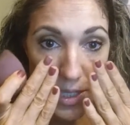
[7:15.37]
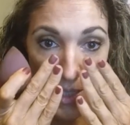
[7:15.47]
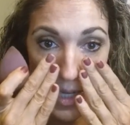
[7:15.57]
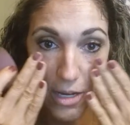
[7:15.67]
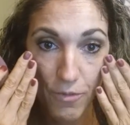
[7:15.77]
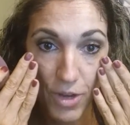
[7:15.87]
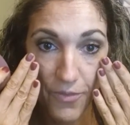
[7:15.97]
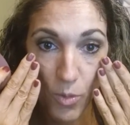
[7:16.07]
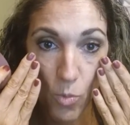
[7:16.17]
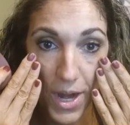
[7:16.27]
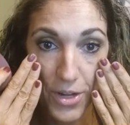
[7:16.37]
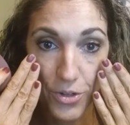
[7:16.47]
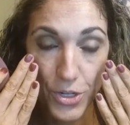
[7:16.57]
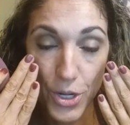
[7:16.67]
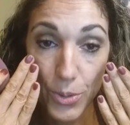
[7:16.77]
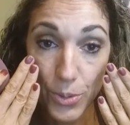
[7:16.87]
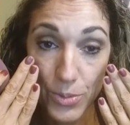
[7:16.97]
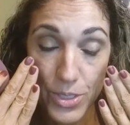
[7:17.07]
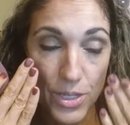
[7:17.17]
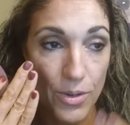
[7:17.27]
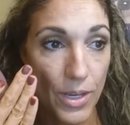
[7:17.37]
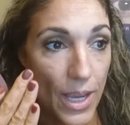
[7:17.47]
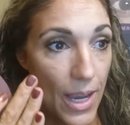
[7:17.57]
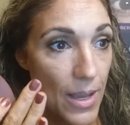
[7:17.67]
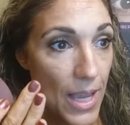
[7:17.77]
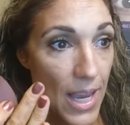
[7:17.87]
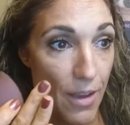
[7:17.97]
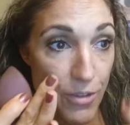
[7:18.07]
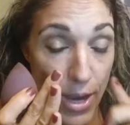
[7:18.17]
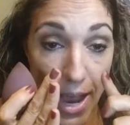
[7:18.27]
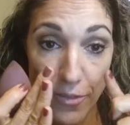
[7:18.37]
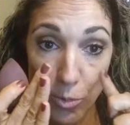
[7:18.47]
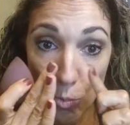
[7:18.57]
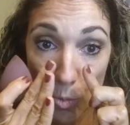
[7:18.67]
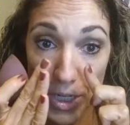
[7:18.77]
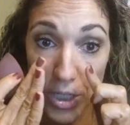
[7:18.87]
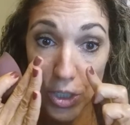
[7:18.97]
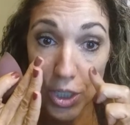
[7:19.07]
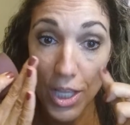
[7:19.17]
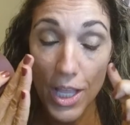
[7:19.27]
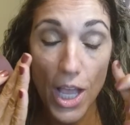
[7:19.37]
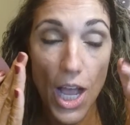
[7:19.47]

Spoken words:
Let's say if you have a wider nose, okay? If you have a real